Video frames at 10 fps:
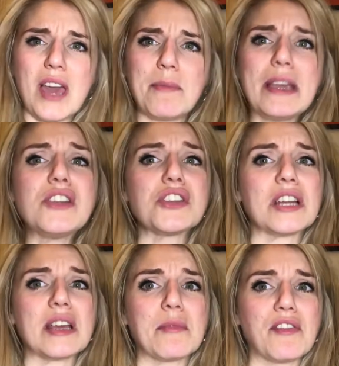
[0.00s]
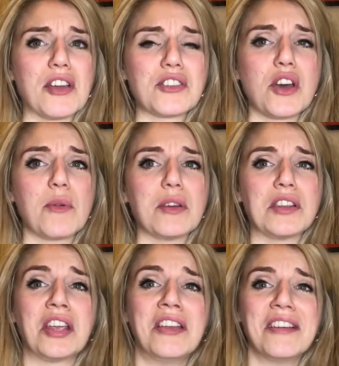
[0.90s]
immediately my first thought
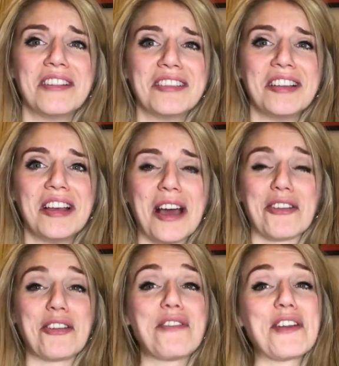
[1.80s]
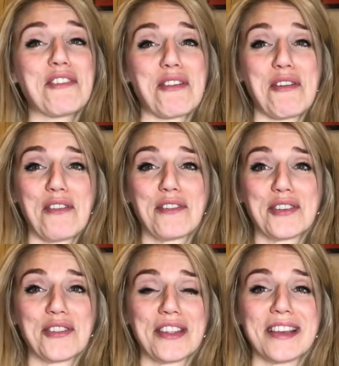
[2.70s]
was, I don't know if any of you have ever
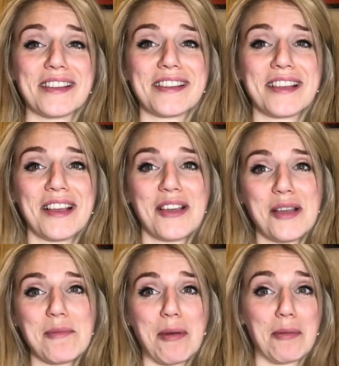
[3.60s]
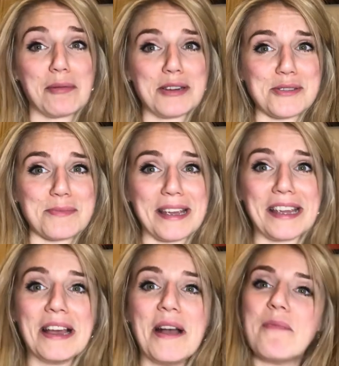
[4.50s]
done this, probably just
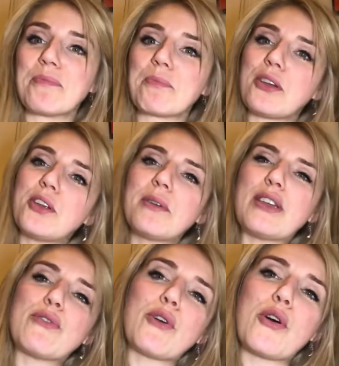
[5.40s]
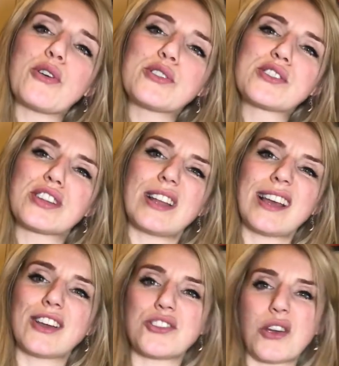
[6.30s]
me, but you know when you roast
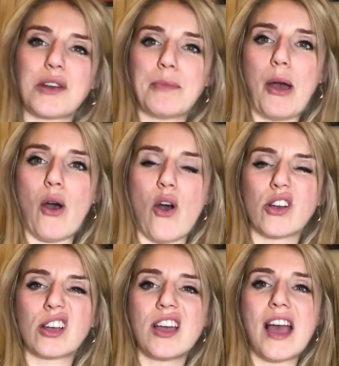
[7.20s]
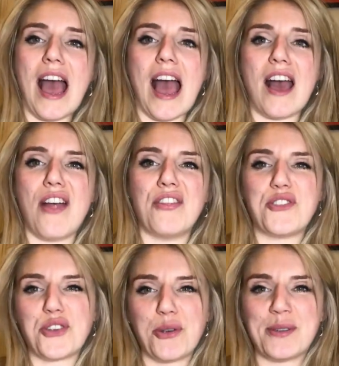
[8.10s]
like a joint of pork and the
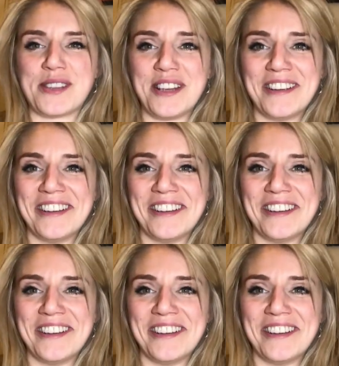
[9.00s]
juice